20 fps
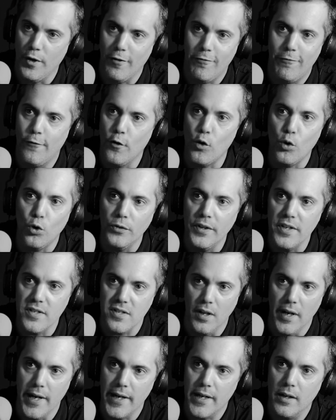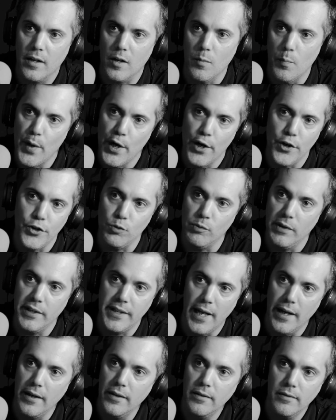a fold is like compared to
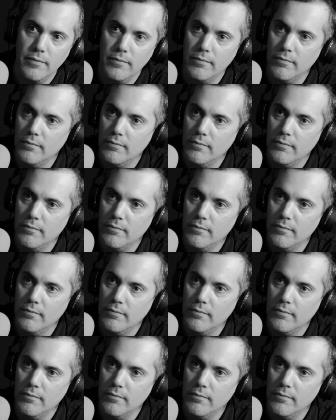a dent.